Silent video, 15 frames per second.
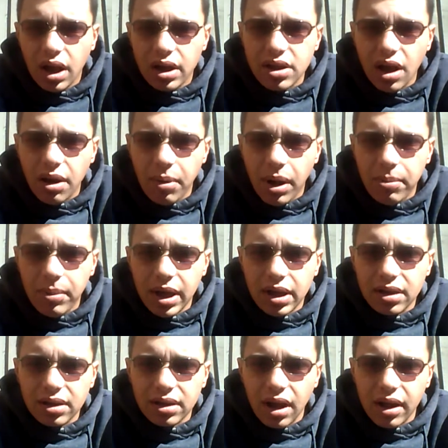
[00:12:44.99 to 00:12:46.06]
it's all about
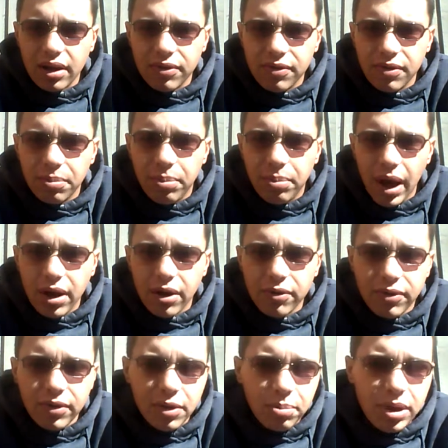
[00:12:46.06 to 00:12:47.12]
making the life
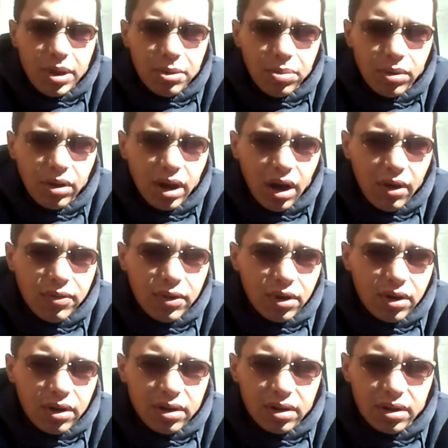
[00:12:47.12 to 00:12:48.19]
better for the people of
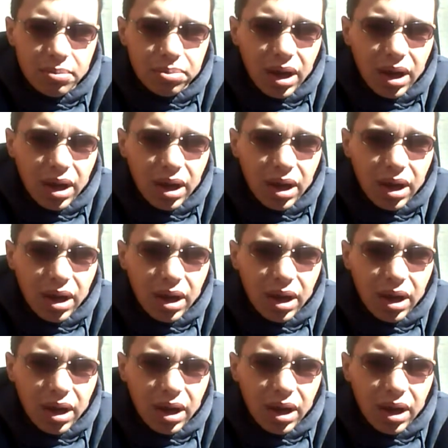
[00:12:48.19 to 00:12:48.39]
your